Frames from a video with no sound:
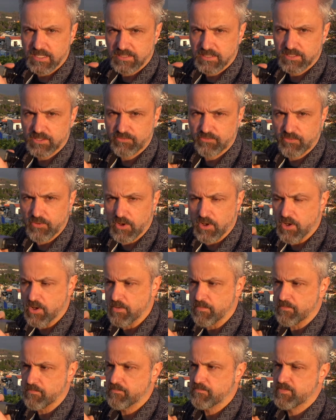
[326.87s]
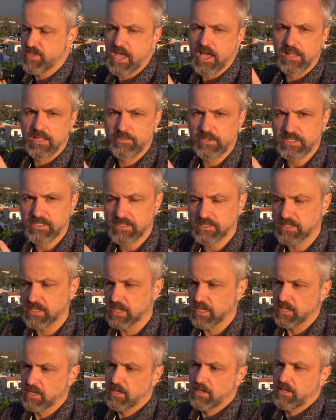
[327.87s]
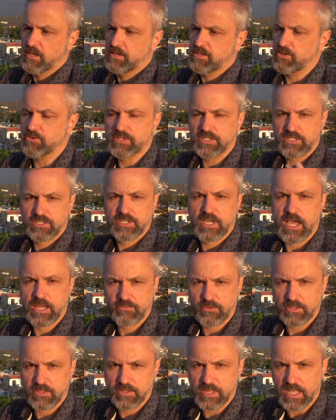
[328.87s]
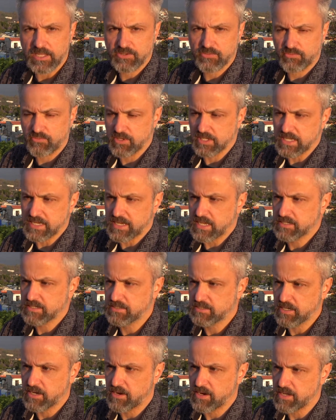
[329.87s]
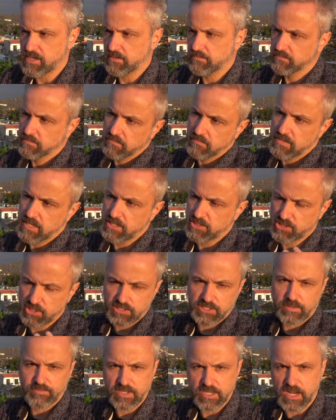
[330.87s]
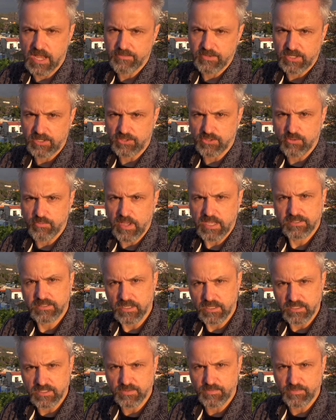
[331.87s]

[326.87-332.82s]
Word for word: lenses from the elements. You can decide whether that's really necessary. It's just something I'm going to do based on